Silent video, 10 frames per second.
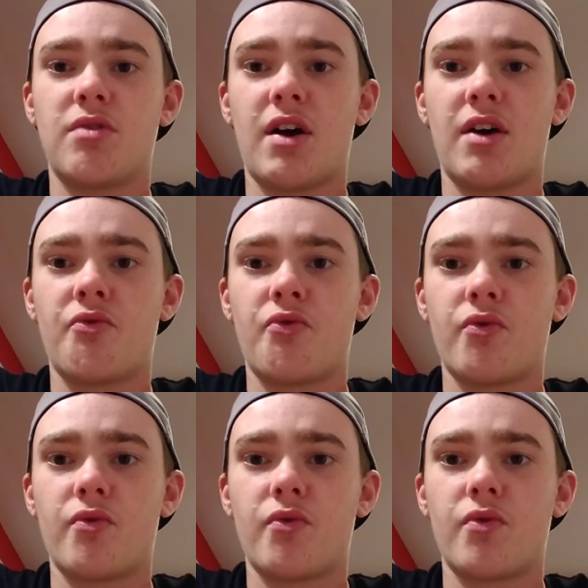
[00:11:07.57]
have
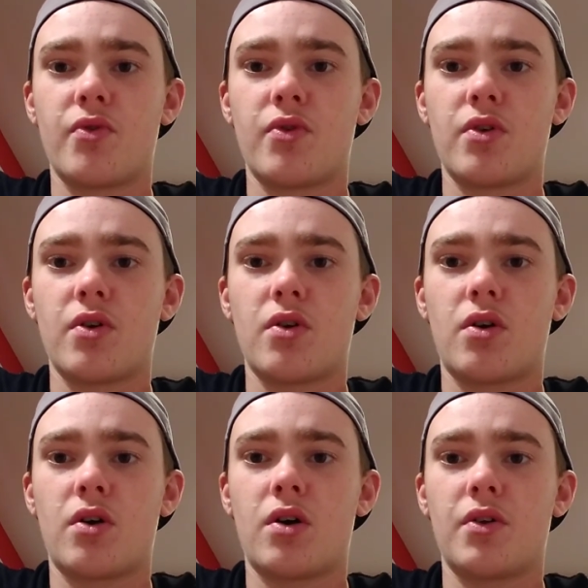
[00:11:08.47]

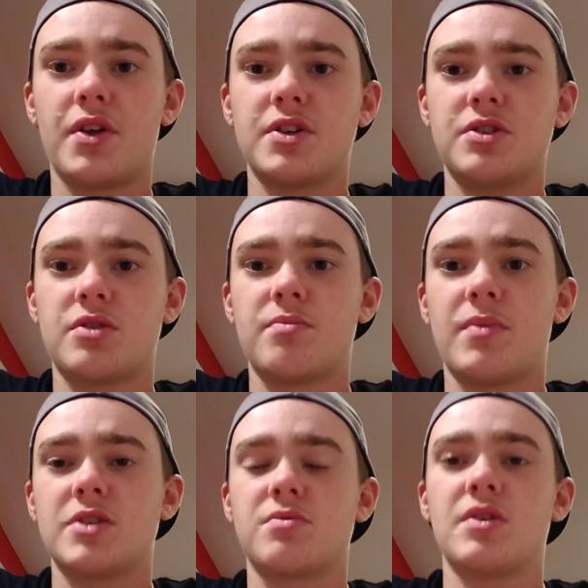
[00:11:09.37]
all this to
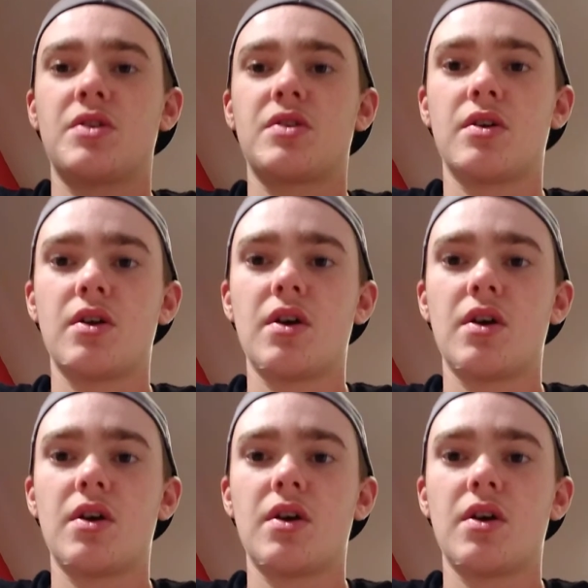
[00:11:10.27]
mess with.